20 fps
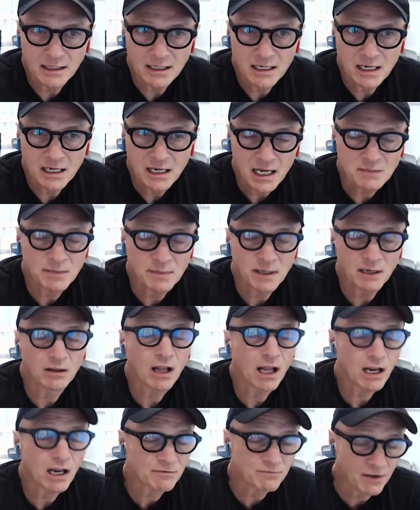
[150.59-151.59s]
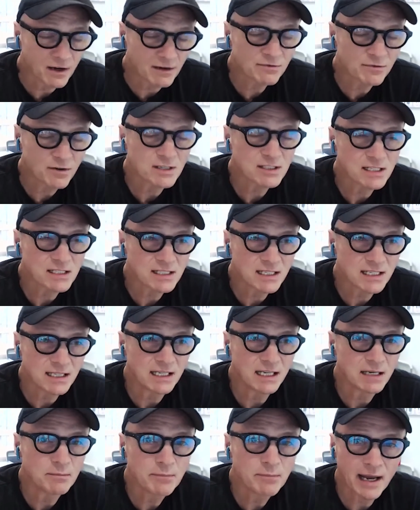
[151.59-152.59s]
has been a lot of fun for us to see
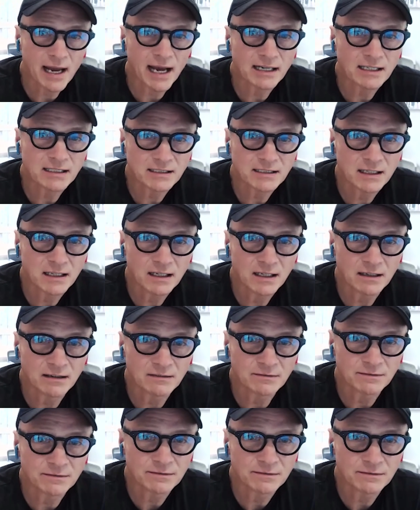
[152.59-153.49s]
the impact of